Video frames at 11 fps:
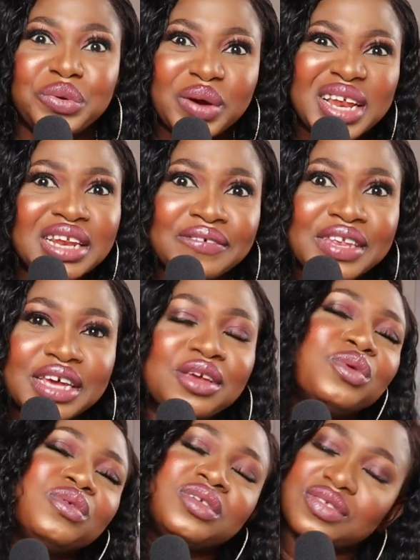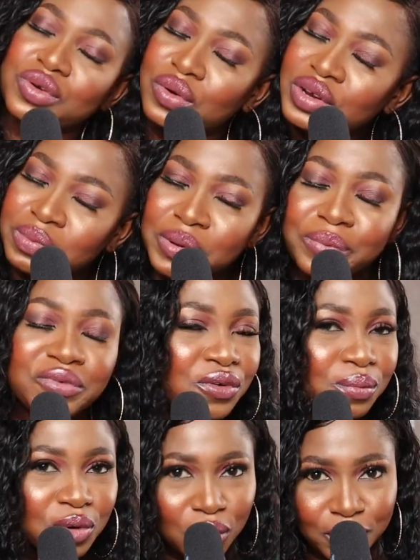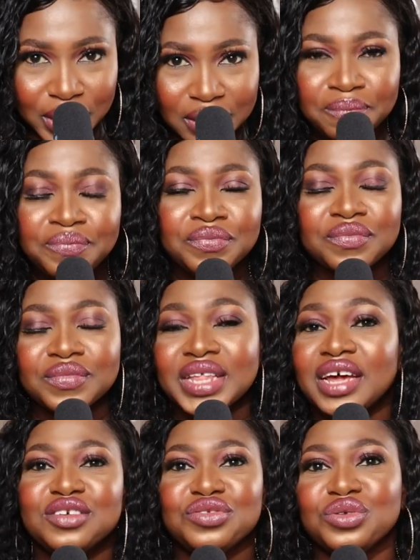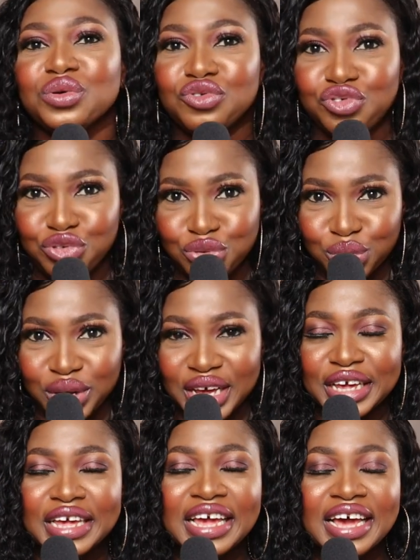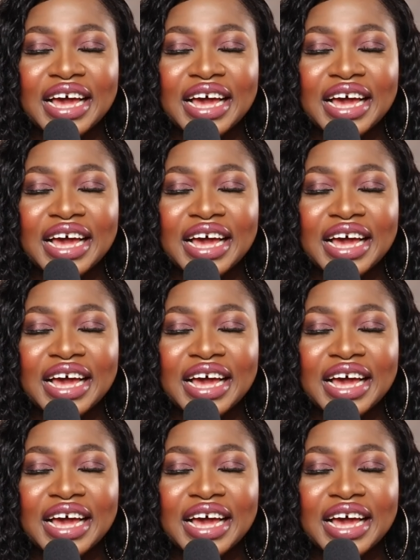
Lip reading: You are living here. You want to discourage people from coming. That is not true, okay?